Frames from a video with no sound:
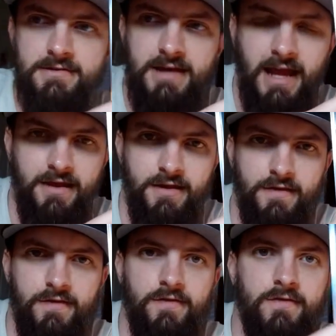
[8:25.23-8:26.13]

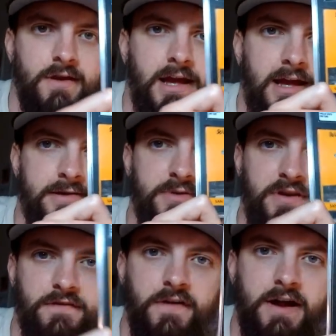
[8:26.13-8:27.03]
Is when
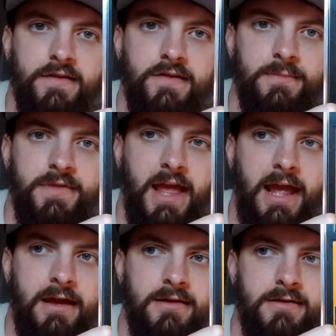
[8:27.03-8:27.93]
you find
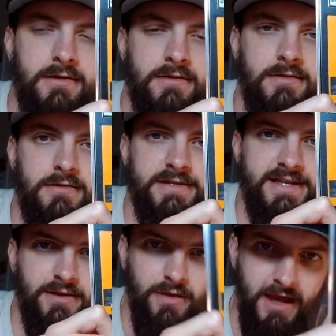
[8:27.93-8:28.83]
something that
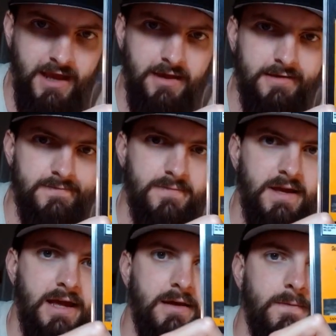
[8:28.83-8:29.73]
you like,
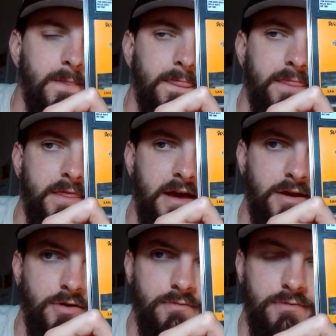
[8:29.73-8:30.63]

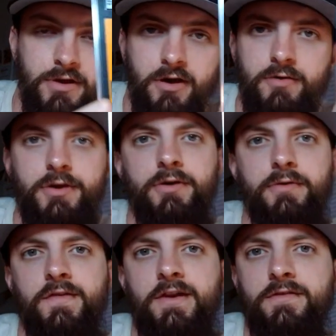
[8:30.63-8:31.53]
that you don't
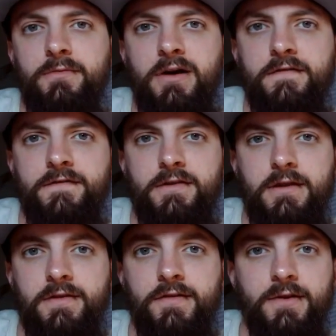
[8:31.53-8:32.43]
see too often,
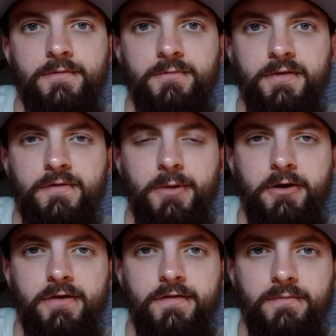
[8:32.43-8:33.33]
and this comes from
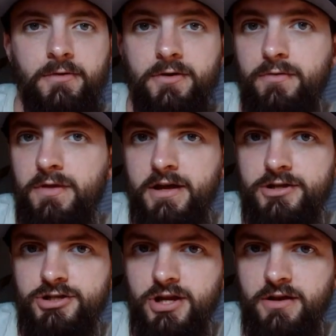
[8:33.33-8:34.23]
experience of going to a lot
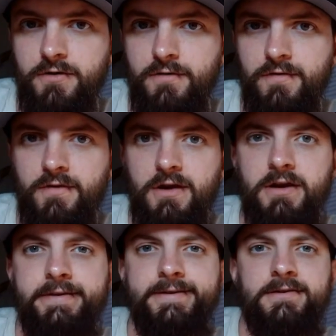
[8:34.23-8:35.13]
of shows,
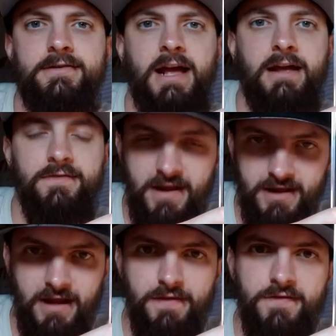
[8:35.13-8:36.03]

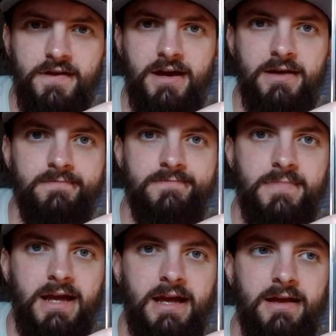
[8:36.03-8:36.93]
dedicate the time
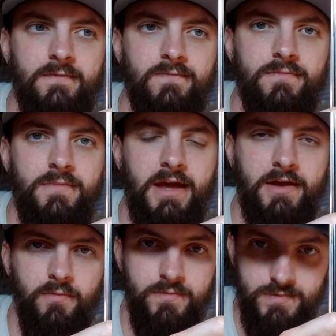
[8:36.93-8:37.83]

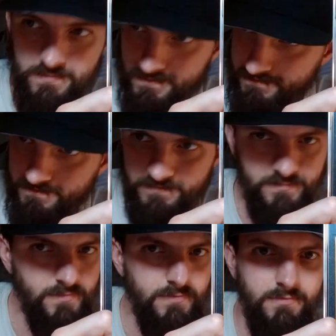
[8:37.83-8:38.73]
and
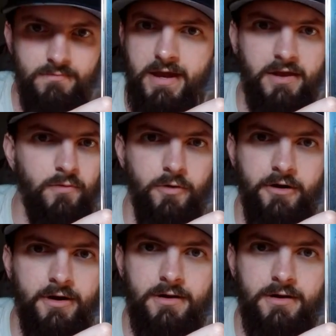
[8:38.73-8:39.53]
make it work.